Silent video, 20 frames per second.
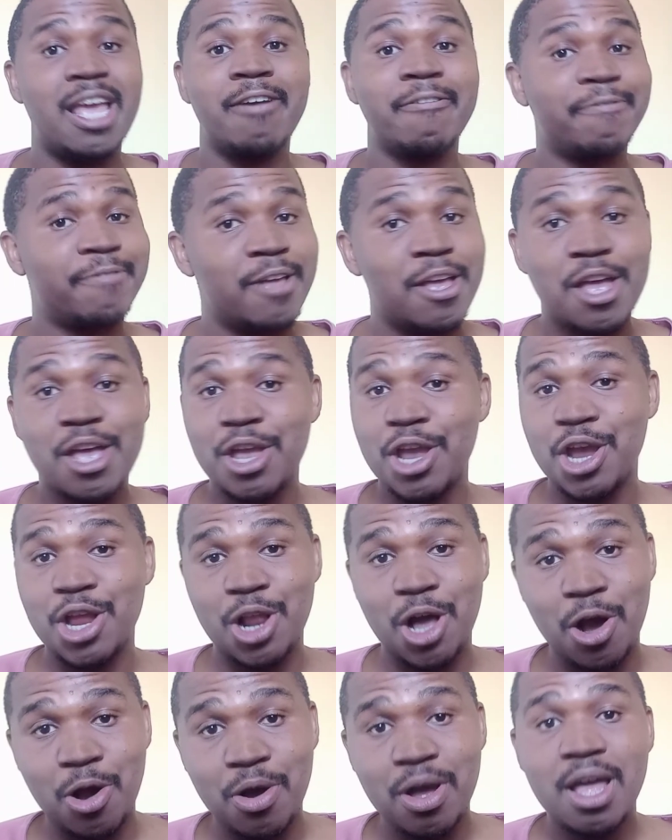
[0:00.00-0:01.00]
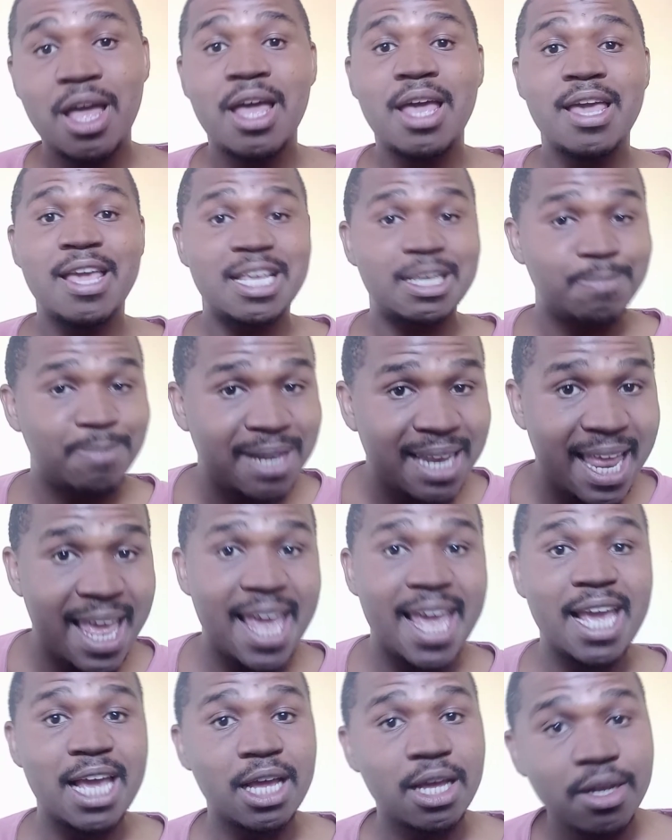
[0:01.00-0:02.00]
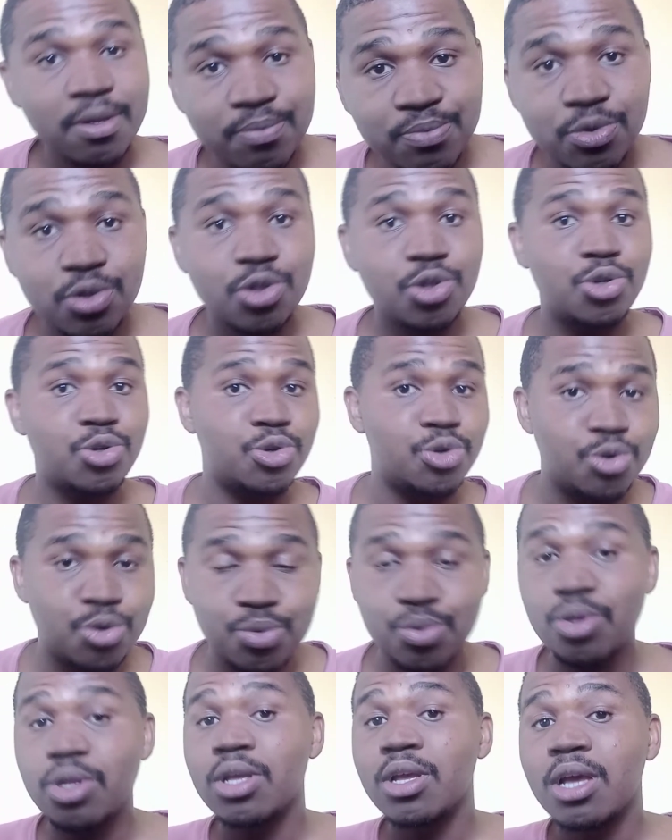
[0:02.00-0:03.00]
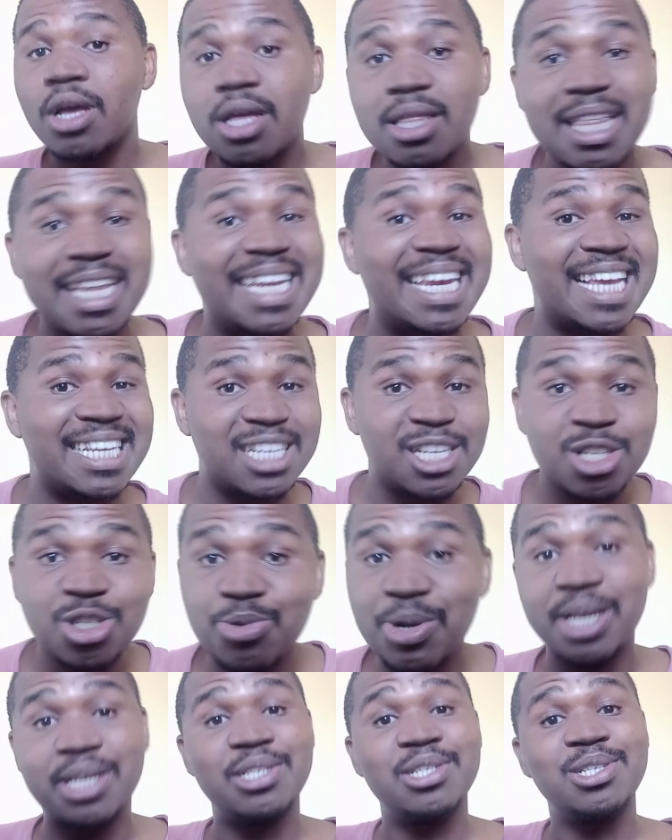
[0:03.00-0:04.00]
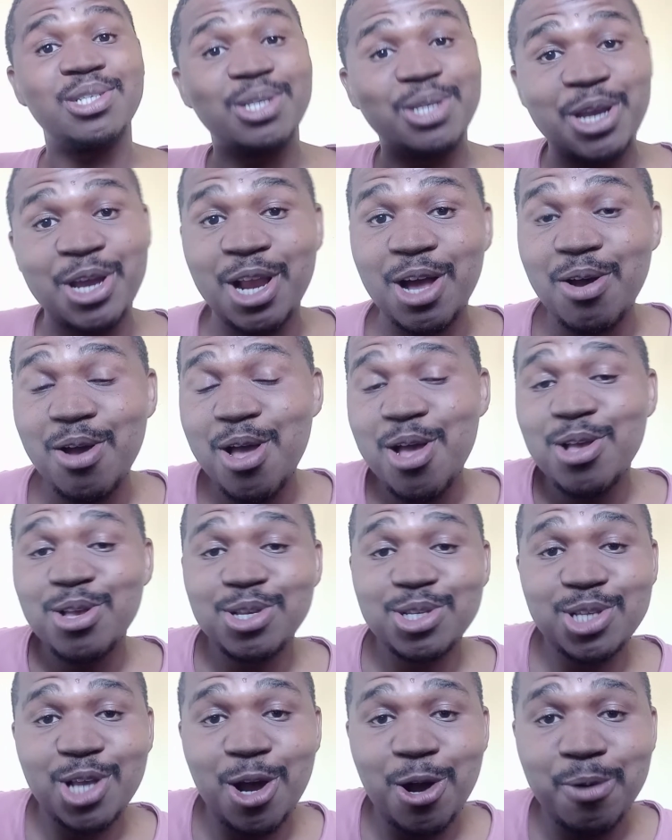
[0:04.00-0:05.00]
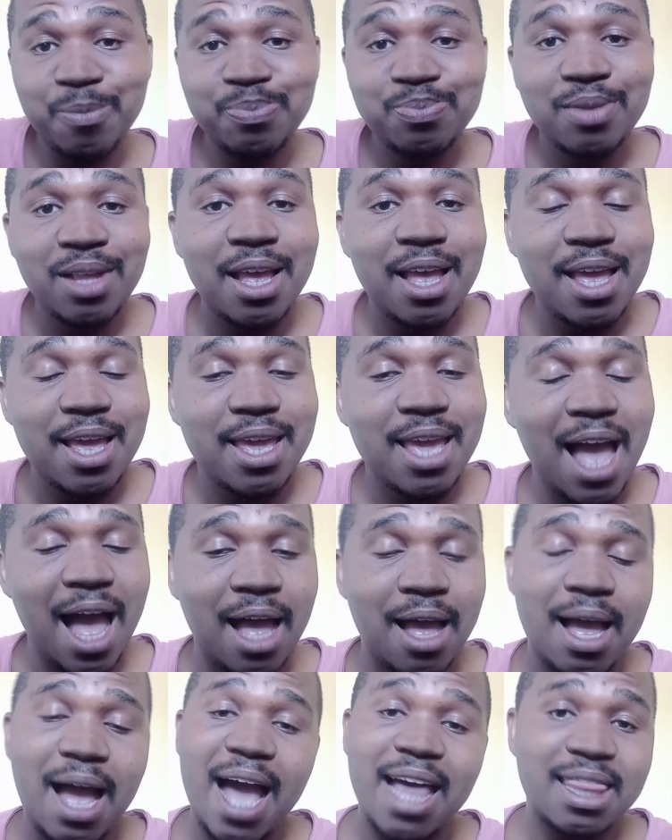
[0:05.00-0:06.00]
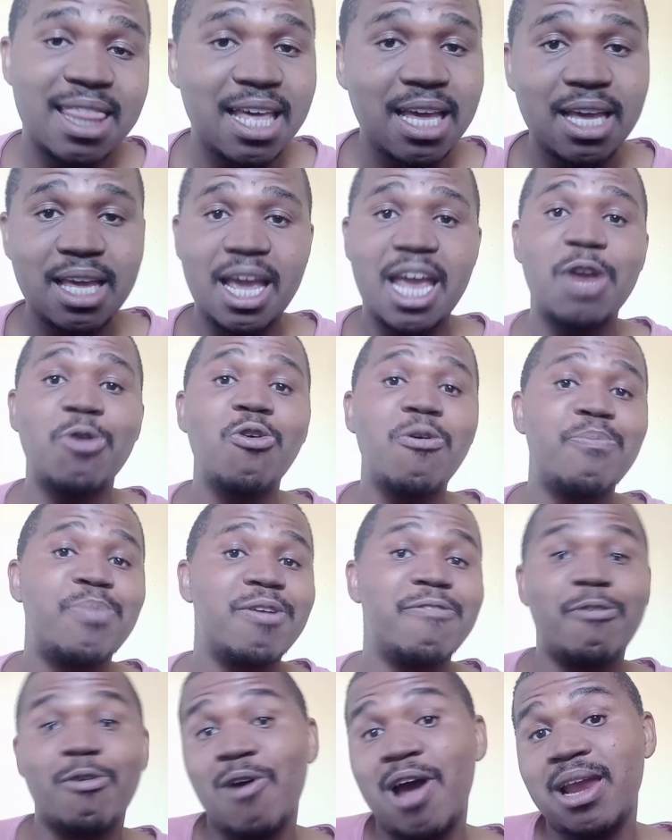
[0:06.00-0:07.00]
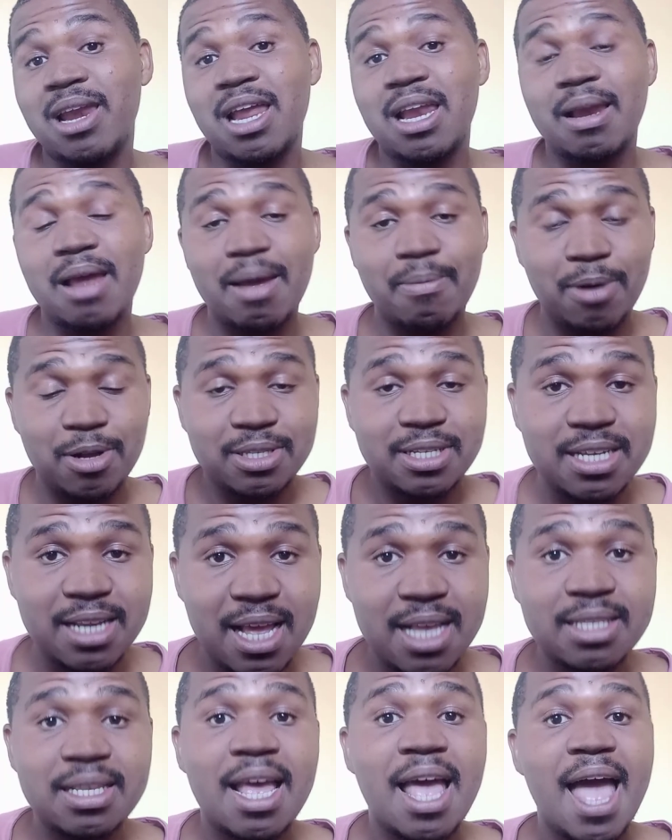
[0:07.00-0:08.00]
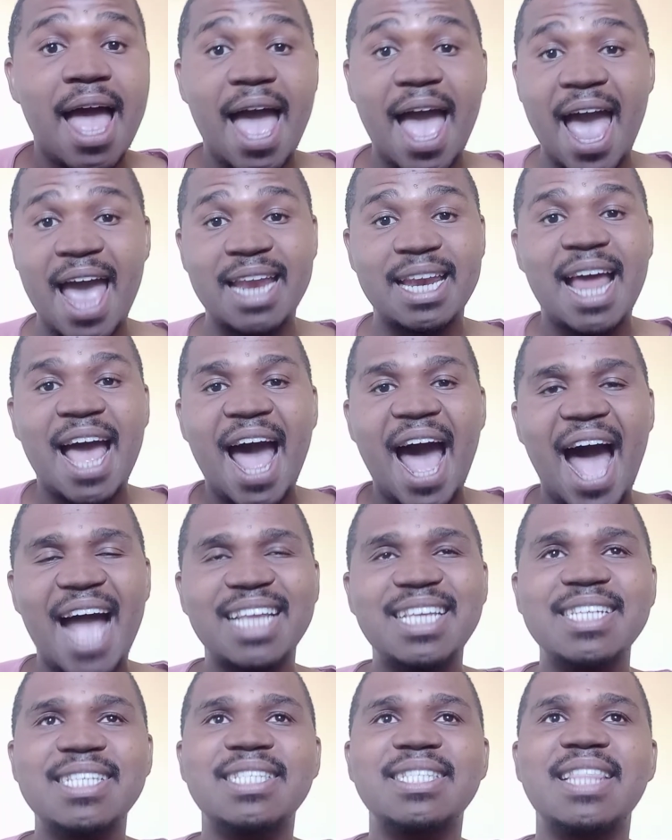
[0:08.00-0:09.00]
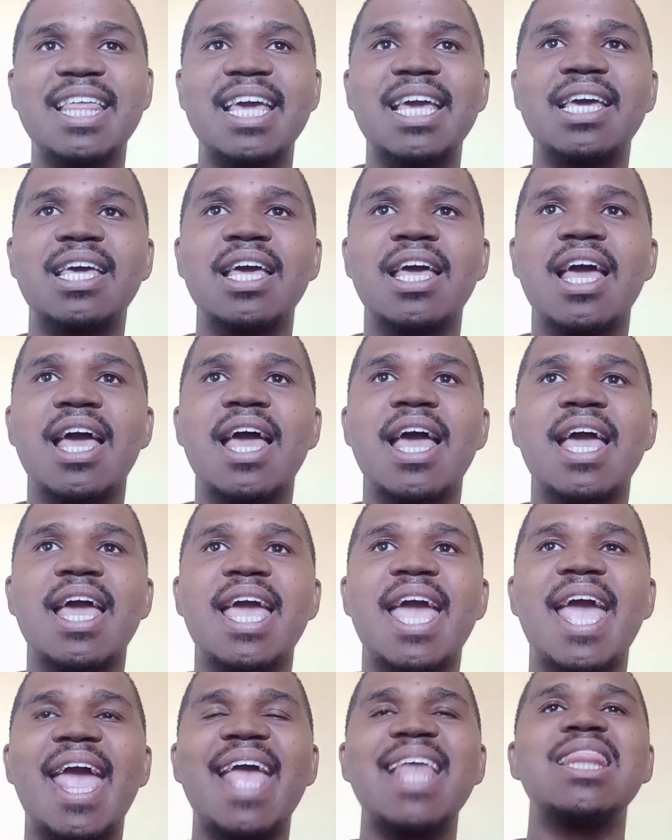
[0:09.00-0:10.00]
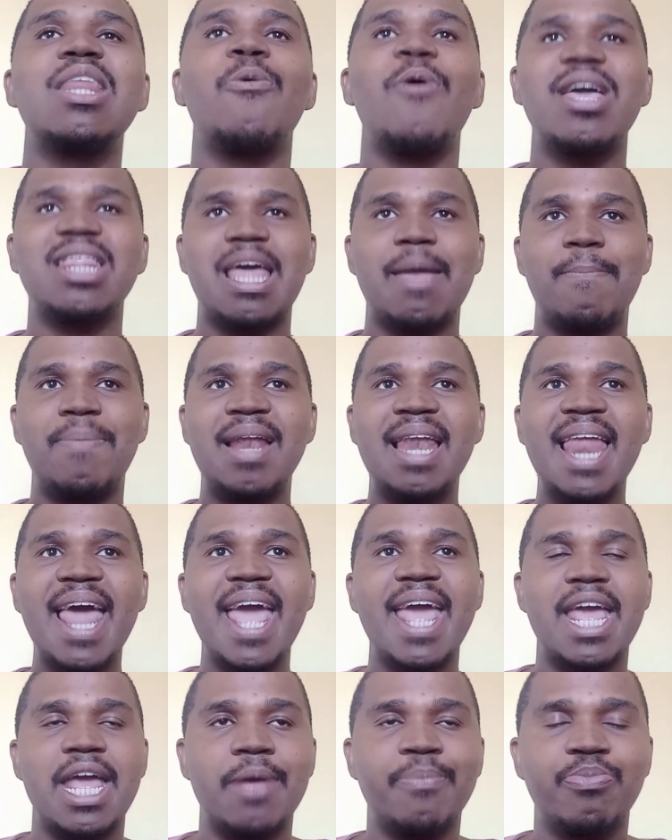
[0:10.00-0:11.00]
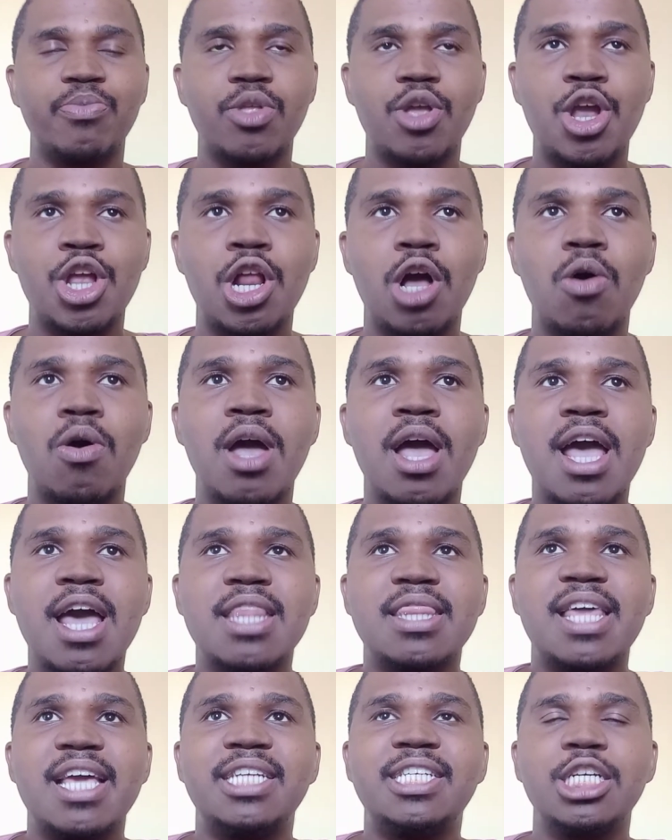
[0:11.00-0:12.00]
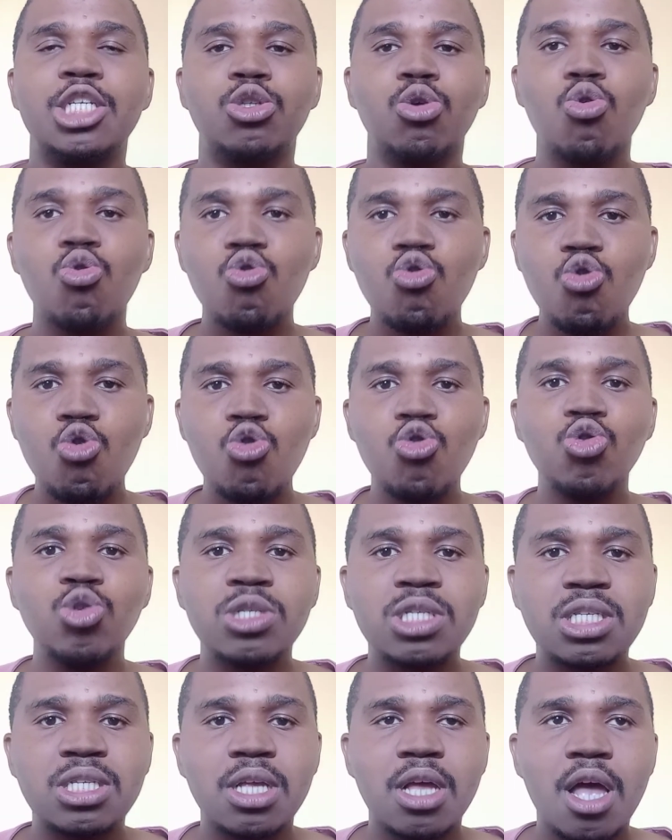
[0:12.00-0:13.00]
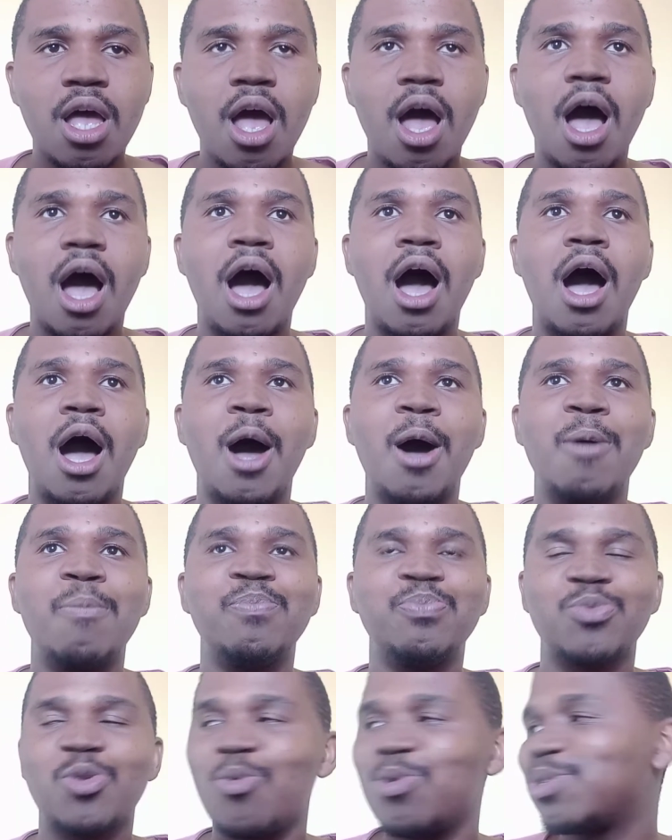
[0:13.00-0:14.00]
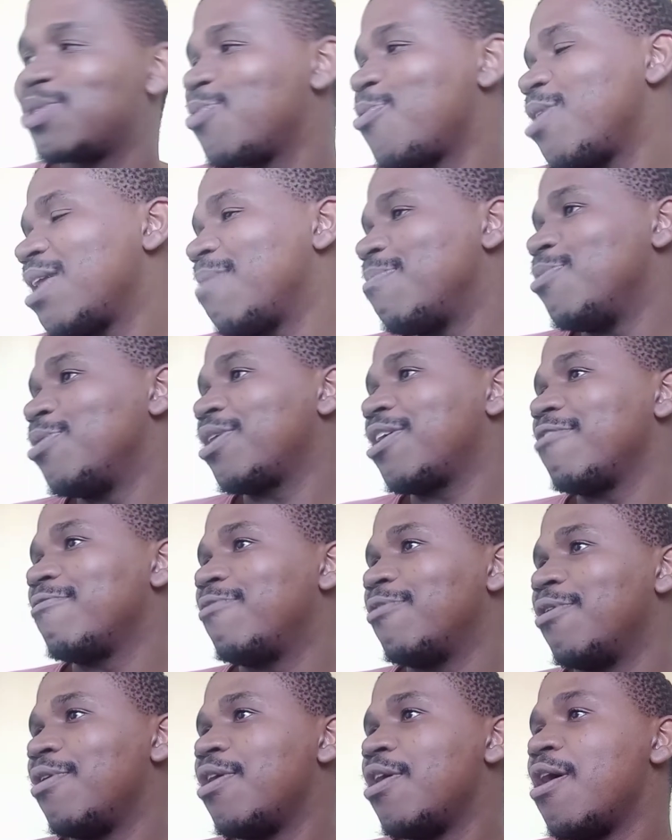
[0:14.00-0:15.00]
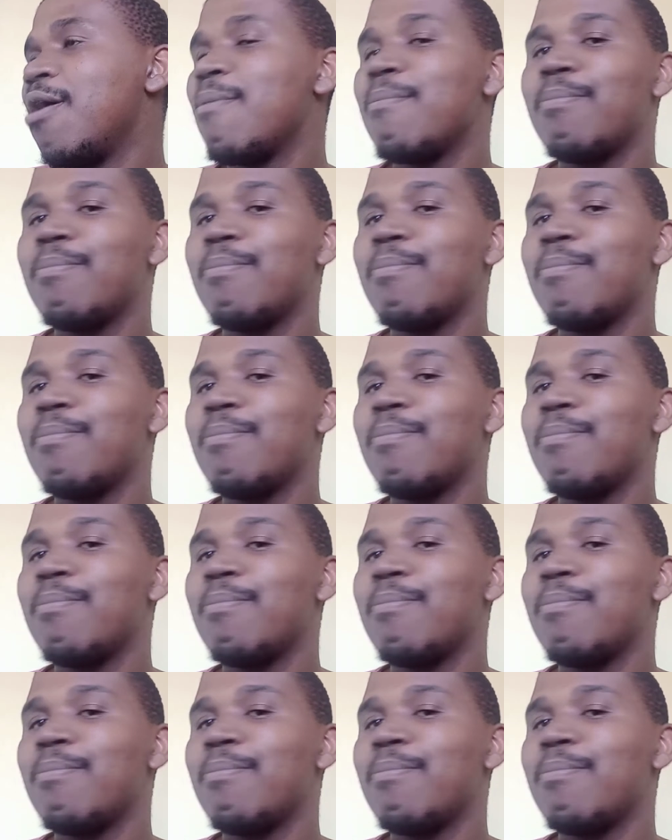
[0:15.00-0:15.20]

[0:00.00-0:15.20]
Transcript: If, you know, he's playing to the Glazer strings, you know? So, yeah, I think it will be Varane and Martinez. And I just think in the way they play, you know, they just ooze, what's the word I'm looking for?